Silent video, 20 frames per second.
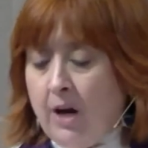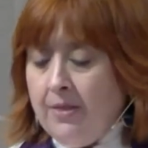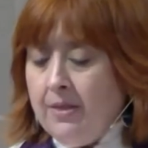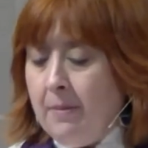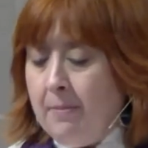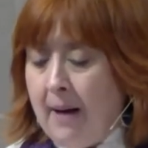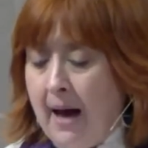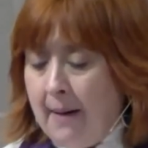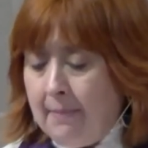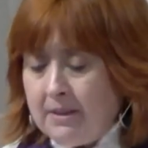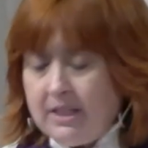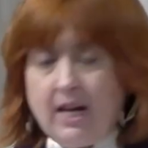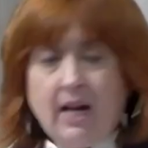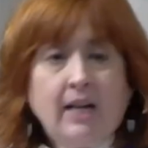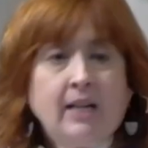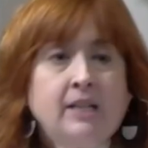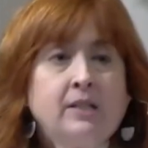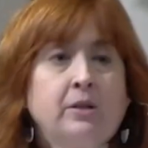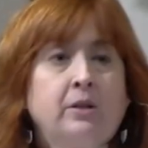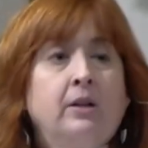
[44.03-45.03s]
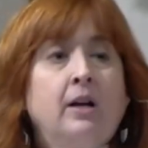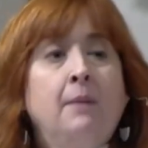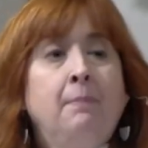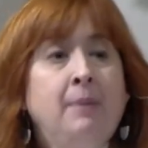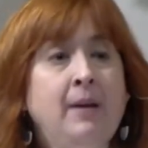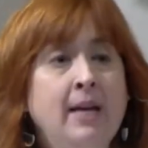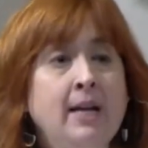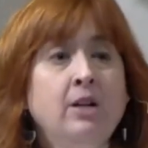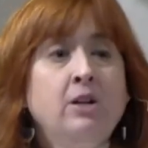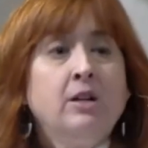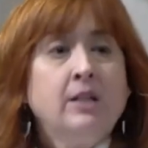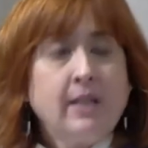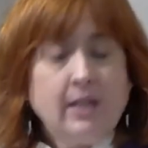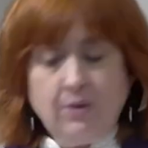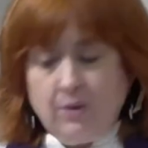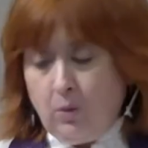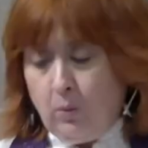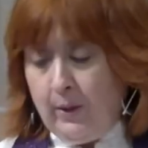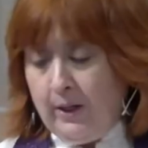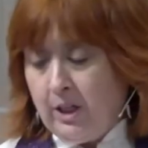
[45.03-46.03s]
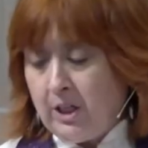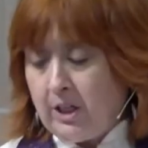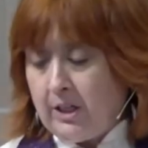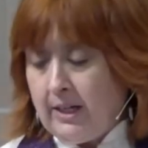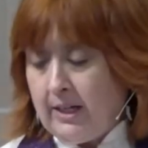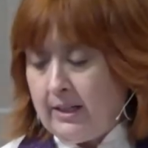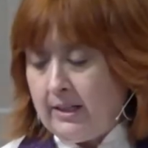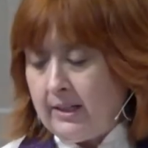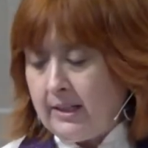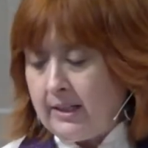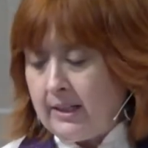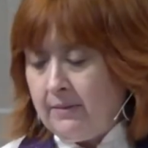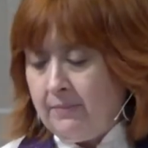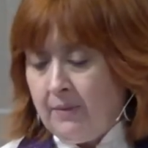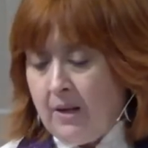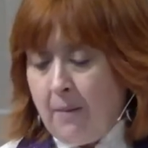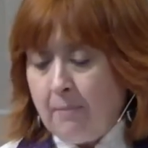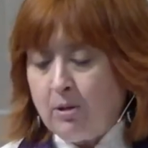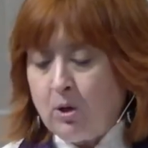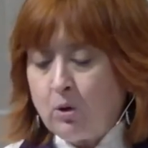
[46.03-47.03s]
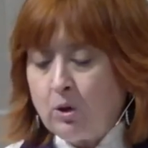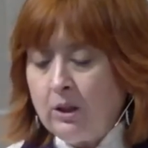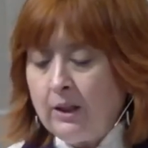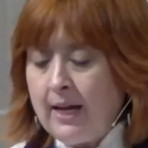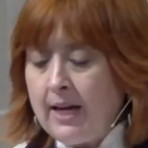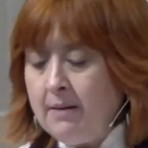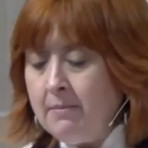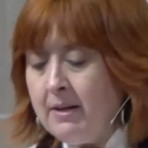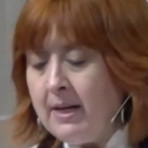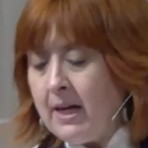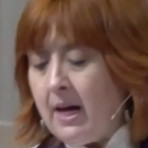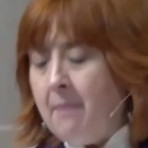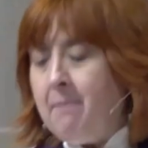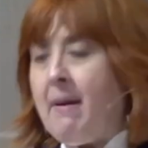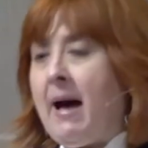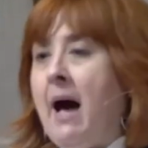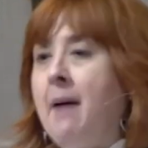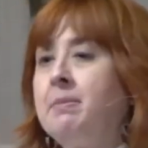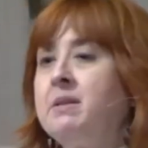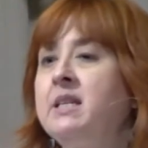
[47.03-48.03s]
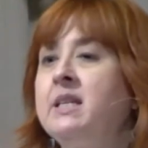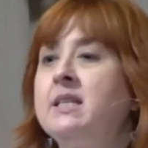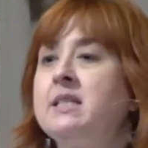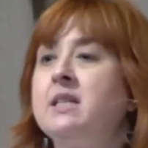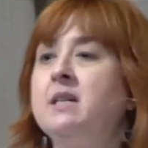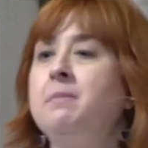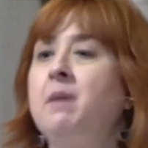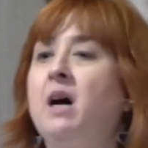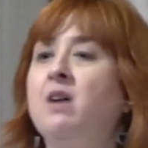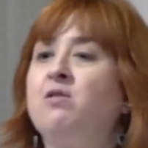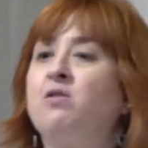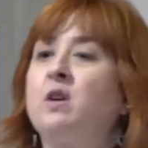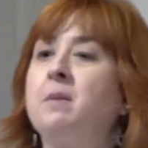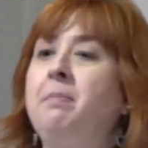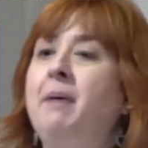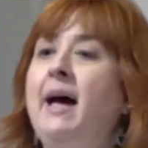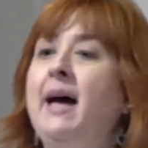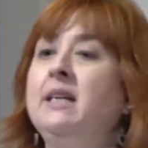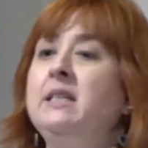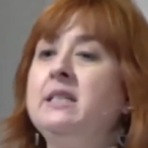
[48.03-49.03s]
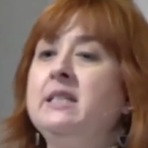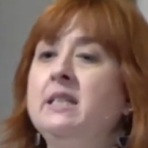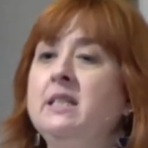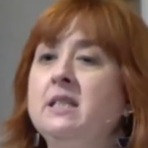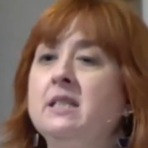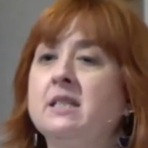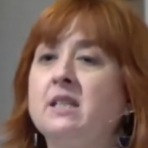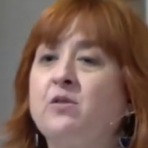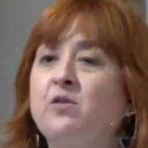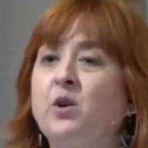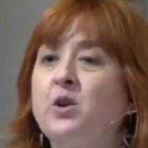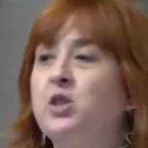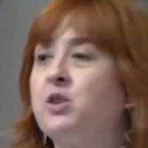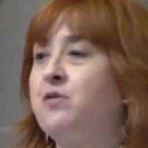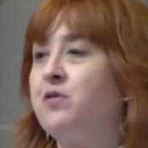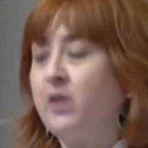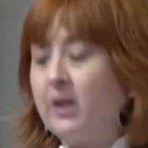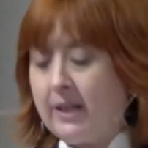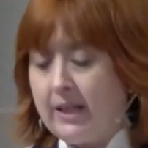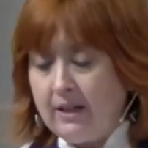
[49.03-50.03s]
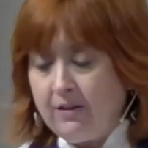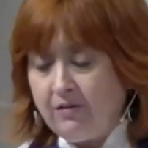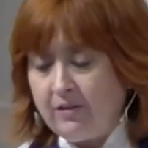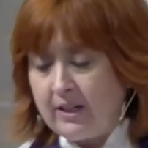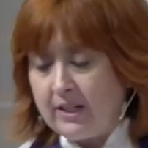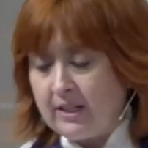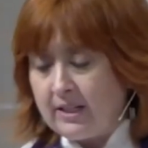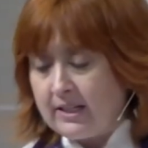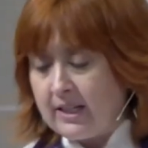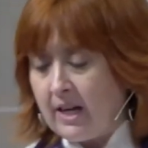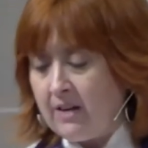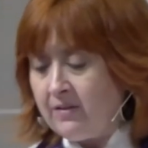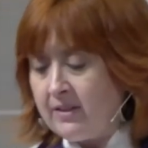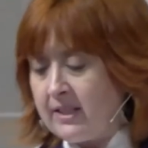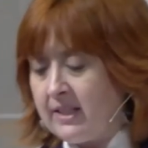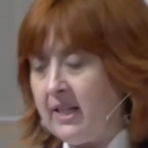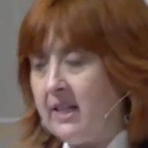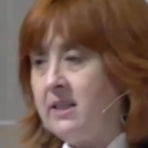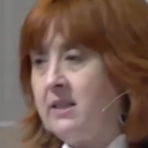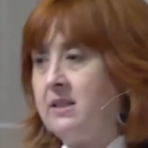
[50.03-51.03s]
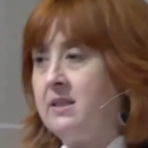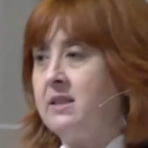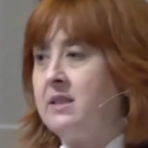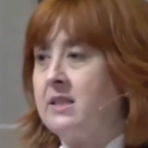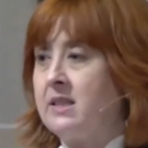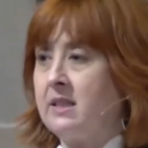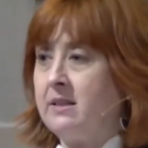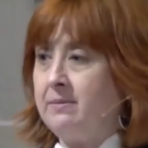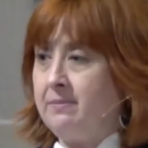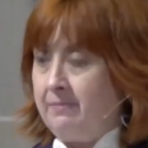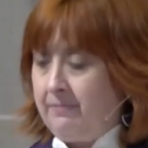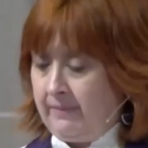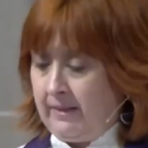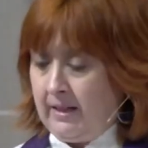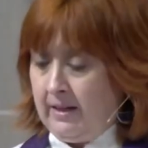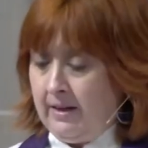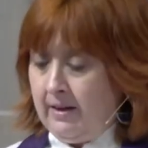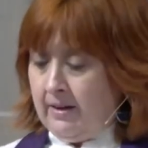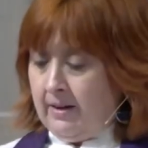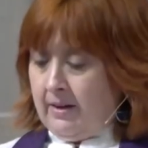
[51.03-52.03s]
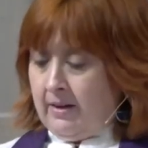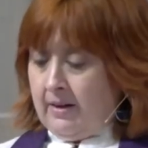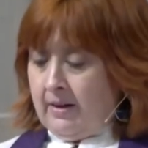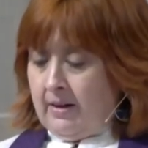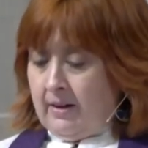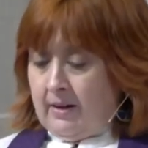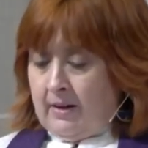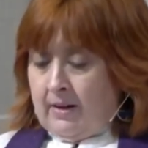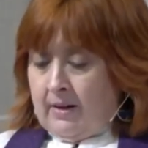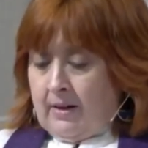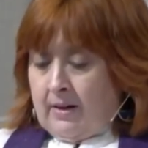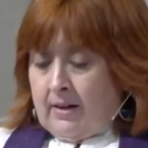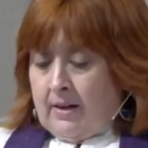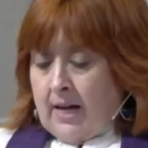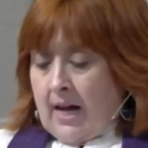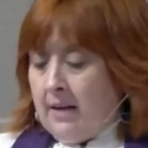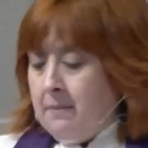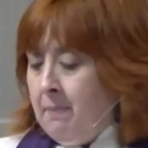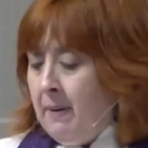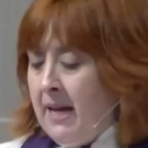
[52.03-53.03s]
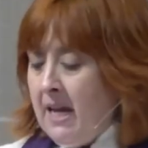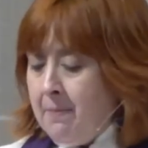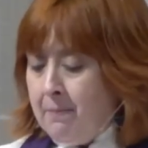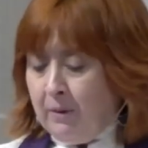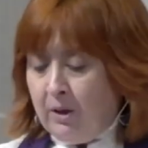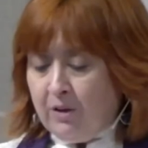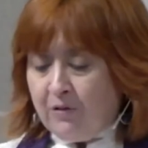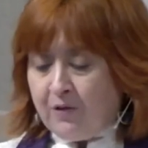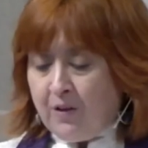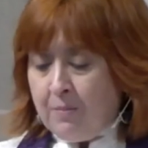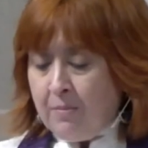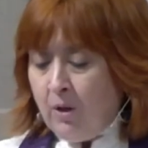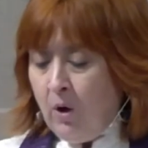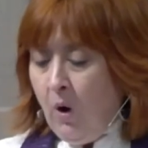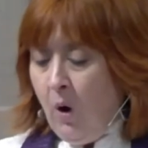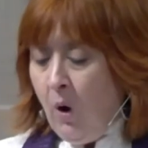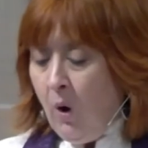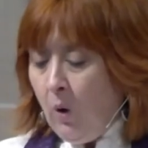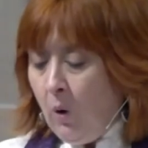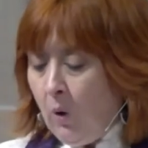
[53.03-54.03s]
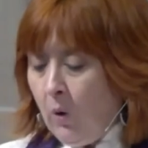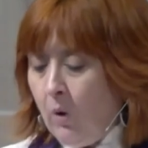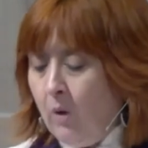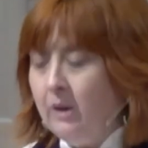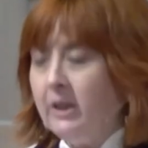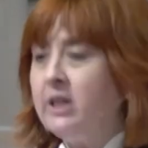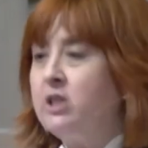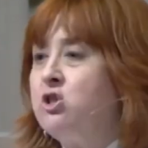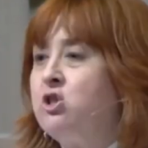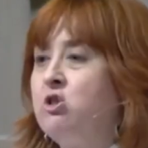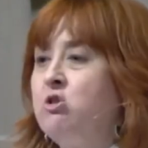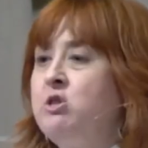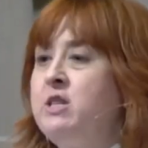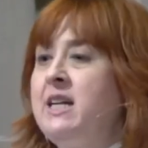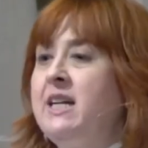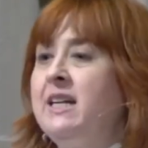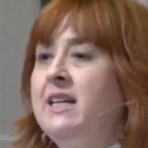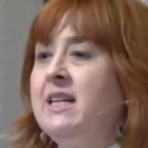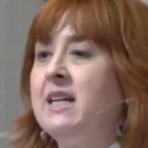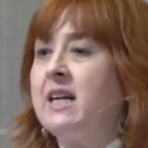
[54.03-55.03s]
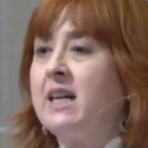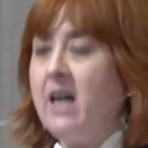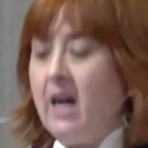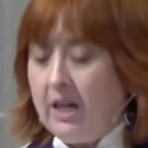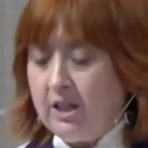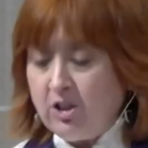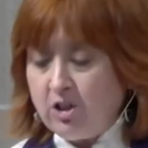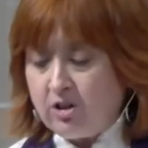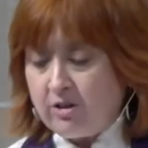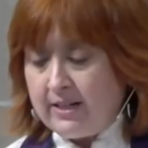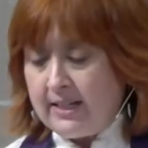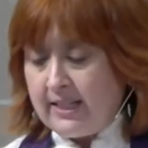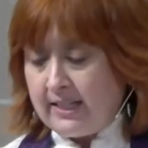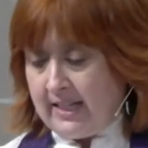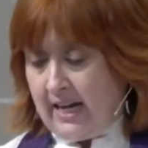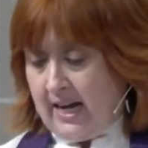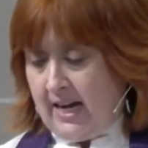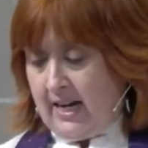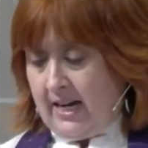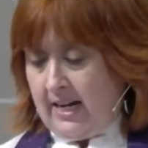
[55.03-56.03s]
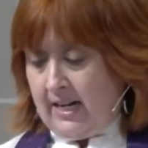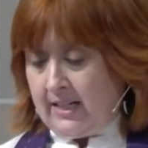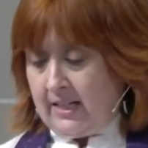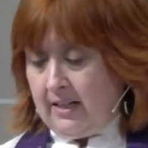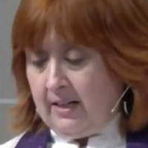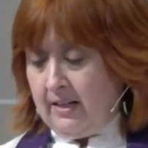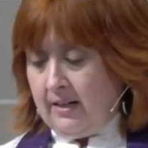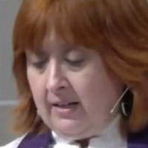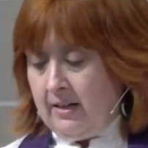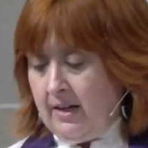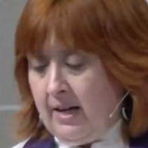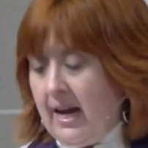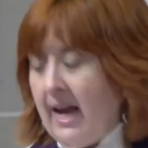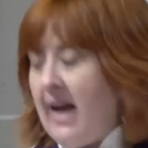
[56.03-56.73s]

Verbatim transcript: John the Baptizer appeared in the wilderness, proclaiming a baptism of repentance for the forgiveness of sins. And people from the whole Judean countryside